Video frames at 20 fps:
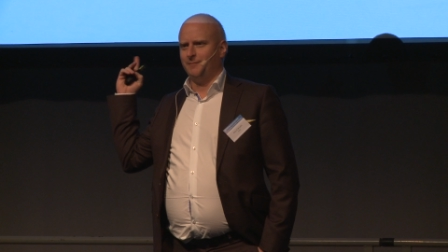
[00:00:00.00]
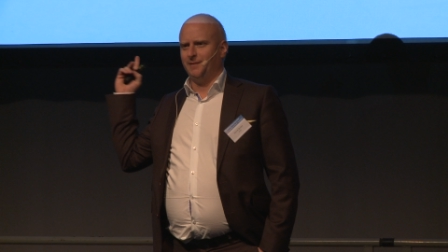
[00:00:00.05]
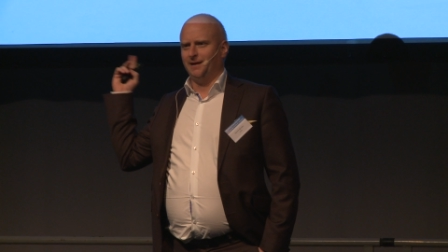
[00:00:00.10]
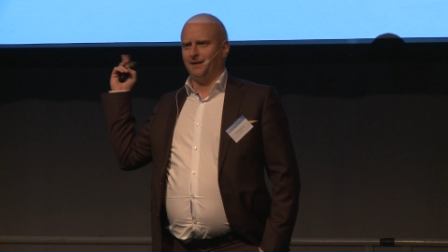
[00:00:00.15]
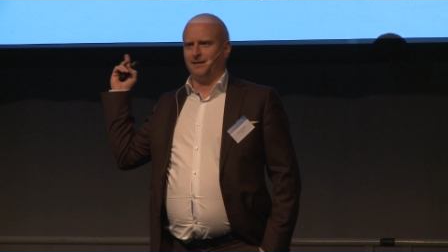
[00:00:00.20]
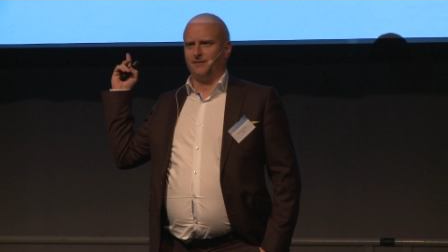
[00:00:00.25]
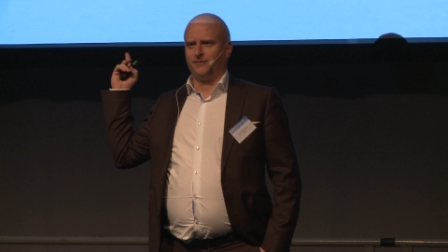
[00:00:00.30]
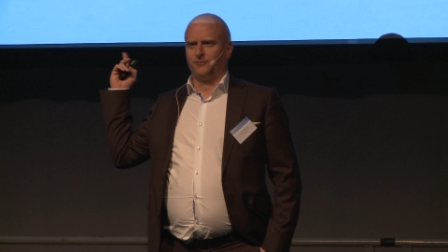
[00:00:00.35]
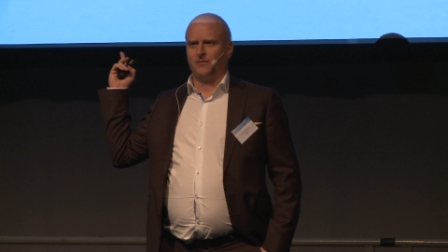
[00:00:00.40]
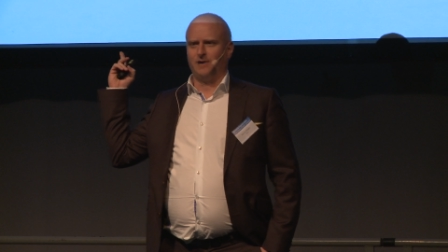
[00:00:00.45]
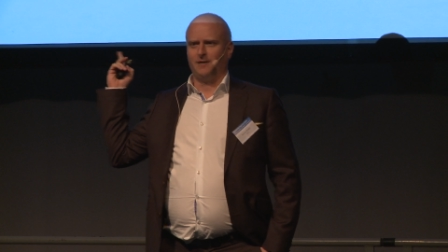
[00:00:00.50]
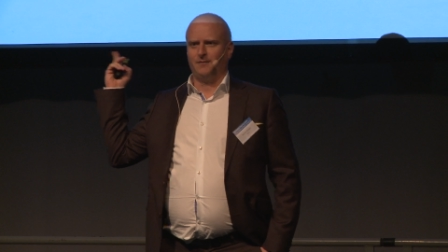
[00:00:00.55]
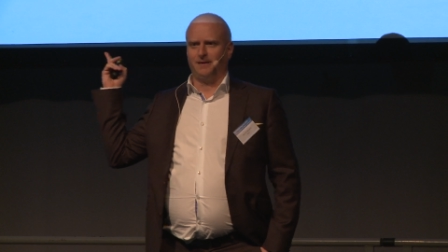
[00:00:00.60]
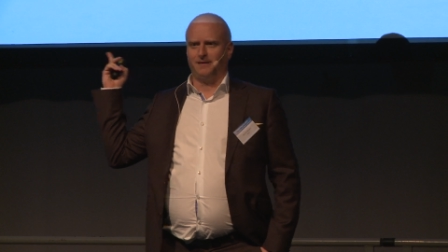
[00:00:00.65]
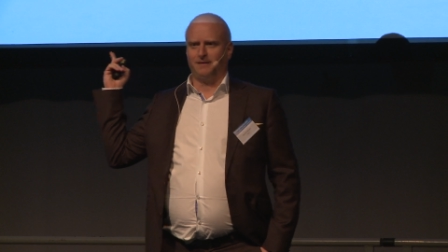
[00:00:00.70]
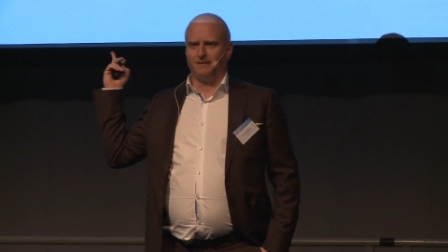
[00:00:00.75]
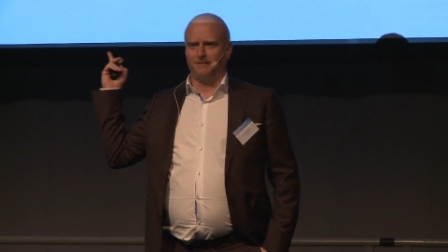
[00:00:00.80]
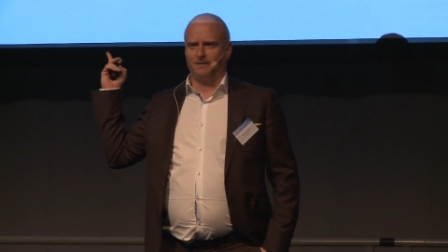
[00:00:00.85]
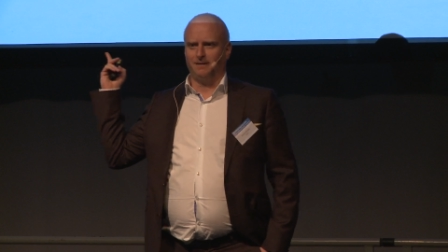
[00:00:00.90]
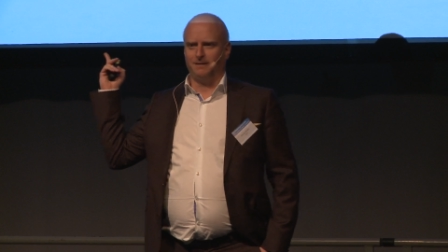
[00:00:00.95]
million square
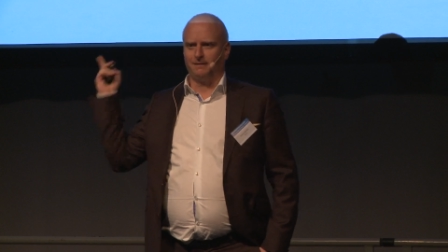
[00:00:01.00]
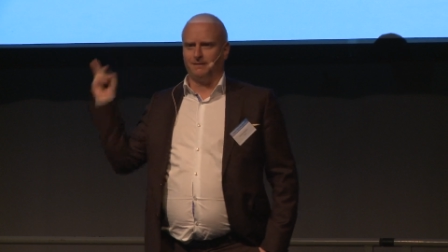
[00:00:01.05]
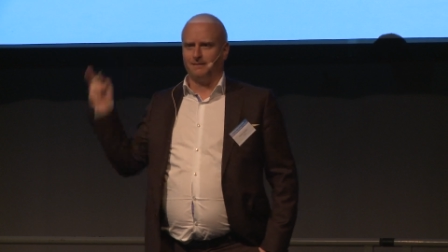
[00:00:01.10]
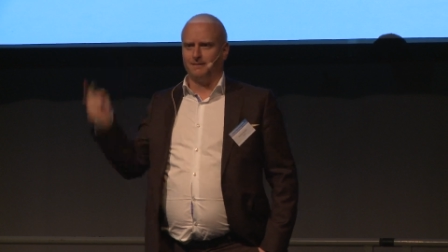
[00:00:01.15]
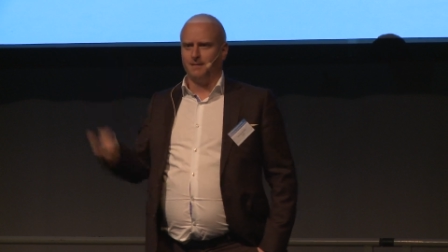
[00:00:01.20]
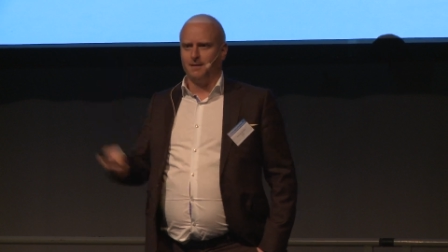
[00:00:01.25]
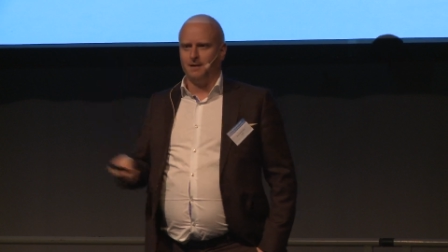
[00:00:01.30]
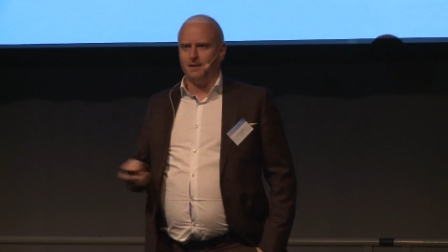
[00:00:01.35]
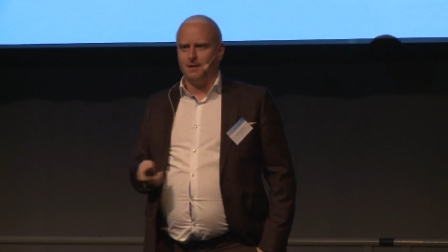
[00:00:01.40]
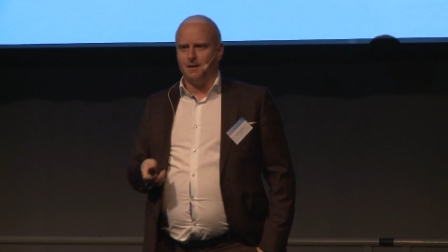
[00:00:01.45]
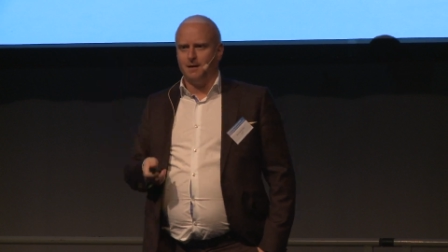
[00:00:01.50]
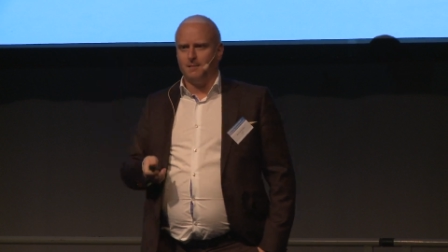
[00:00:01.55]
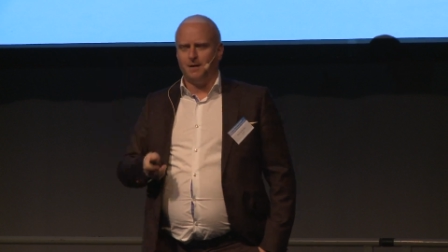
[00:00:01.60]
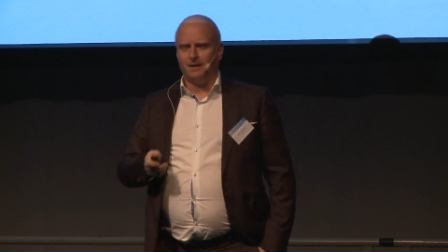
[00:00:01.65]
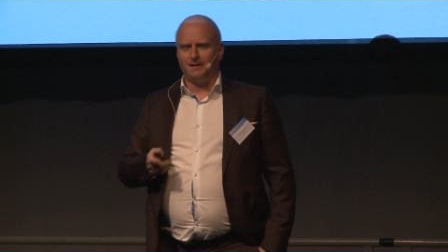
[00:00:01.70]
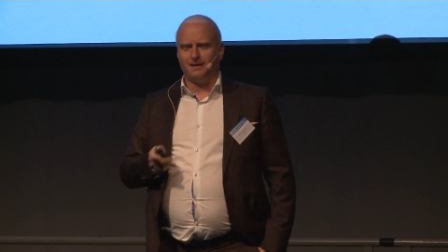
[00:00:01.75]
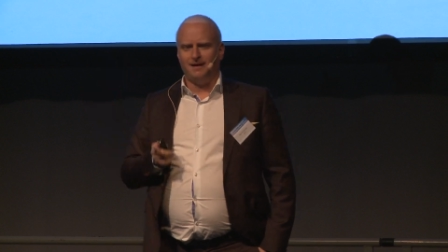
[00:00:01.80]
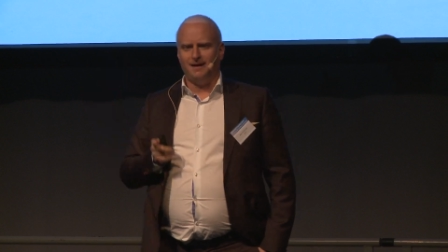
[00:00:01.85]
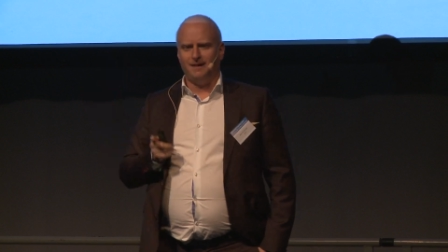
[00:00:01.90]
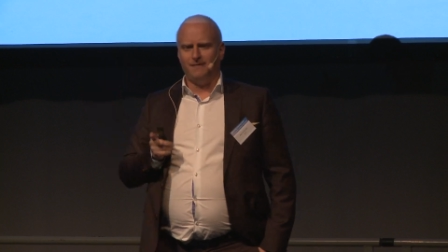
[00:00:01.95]
meters is.
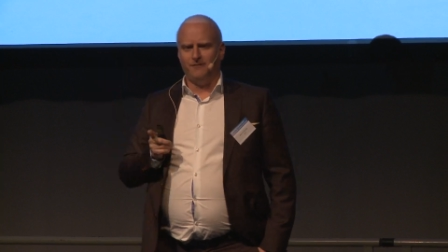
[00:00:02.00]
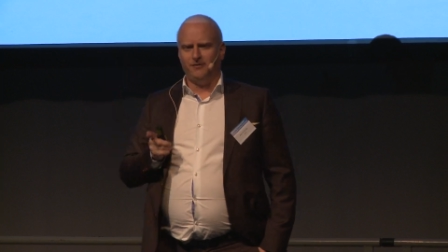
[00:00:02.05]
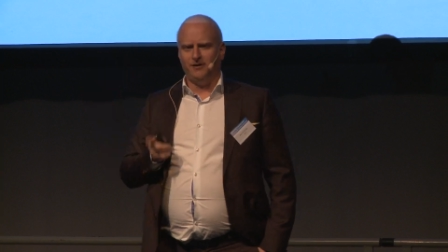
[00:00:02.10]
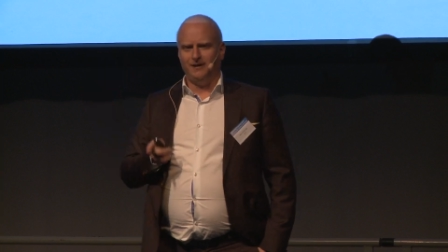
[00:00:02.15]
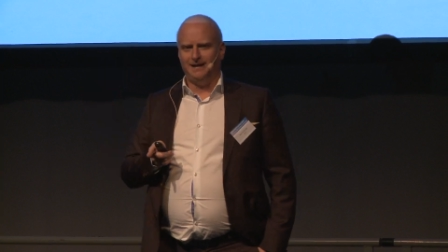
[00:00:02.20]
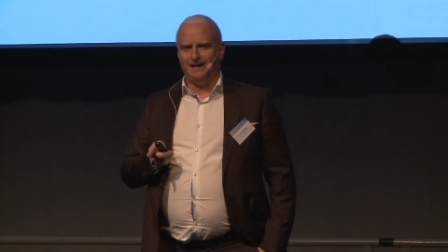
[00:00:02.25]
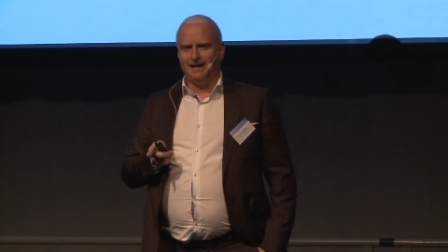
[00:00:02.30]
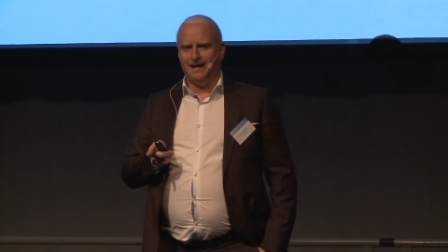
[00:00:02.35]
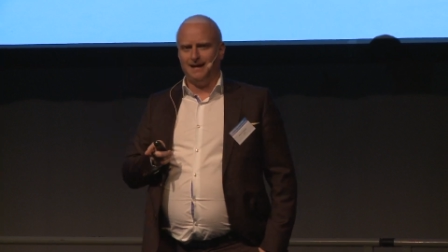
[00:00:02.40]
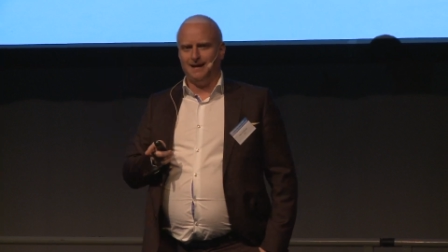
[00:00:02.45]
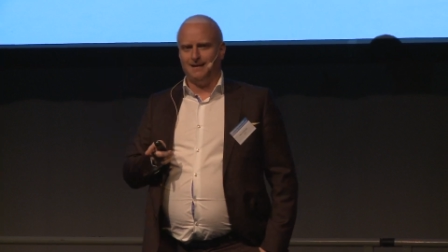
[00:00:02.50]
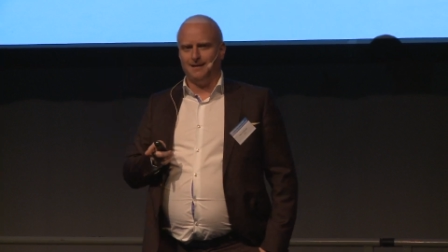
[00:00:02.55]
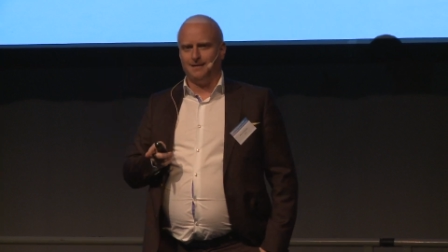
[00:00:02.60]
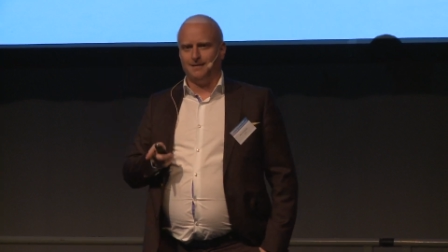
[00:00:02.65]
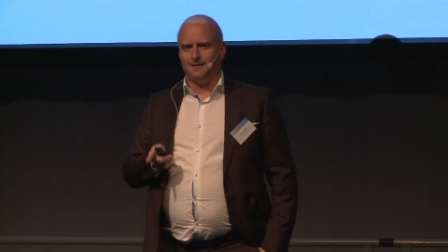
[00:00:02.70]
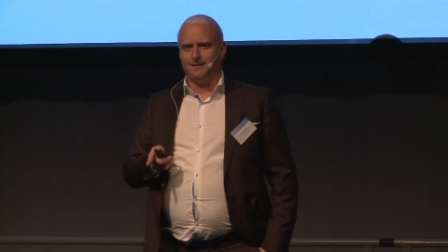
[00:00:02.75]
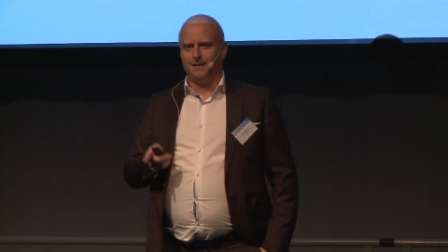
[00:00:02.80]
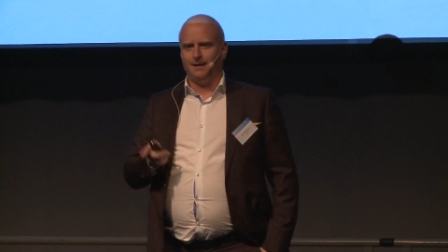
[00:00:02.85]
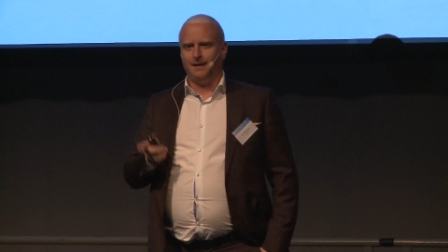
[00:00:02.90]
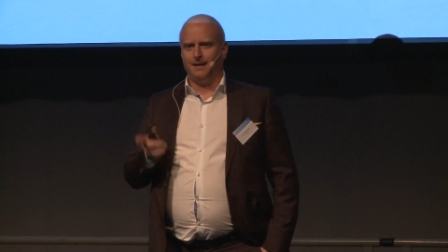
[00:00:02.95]
But every day
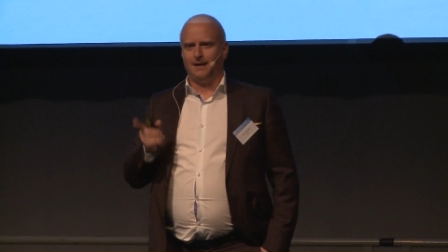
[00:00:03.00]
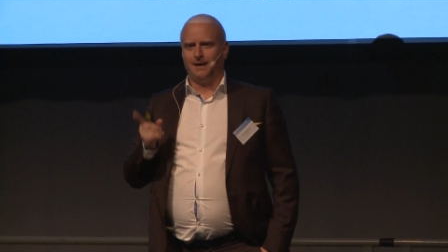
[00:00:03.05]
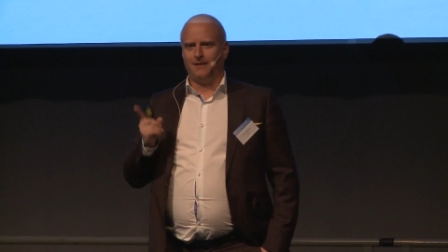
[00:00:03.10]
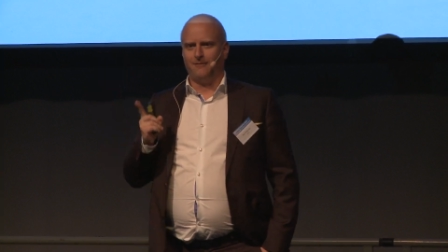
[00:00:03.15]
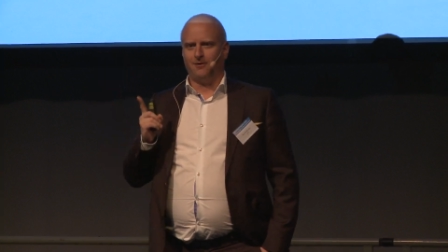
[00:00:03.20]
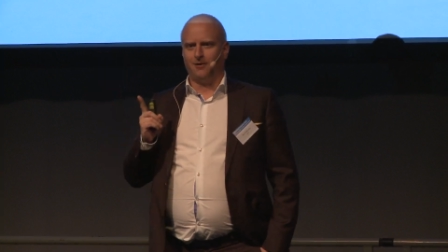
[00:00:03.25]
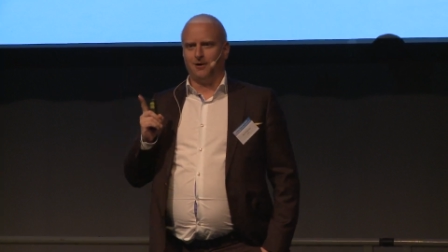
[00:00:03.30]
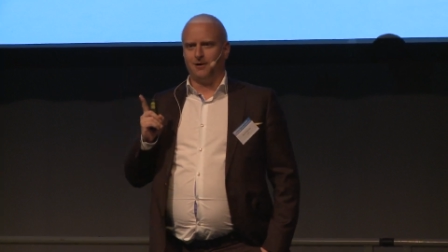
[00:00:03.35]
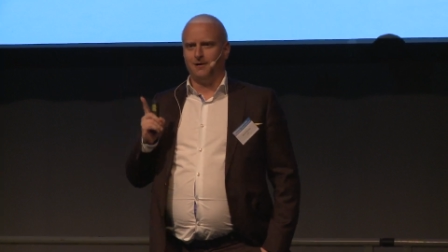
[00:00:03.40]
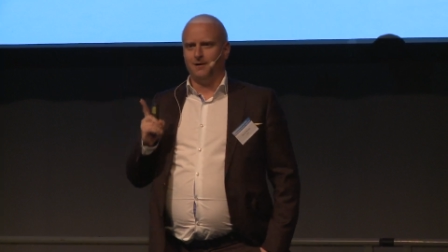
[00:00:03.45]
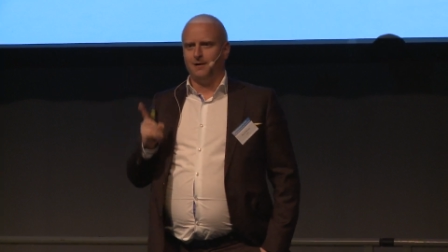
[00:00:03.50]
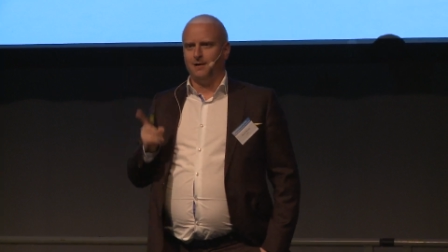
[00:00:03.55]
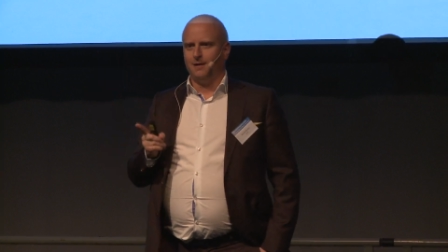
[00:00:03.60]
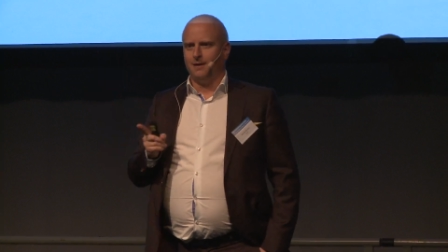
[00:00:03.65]
there are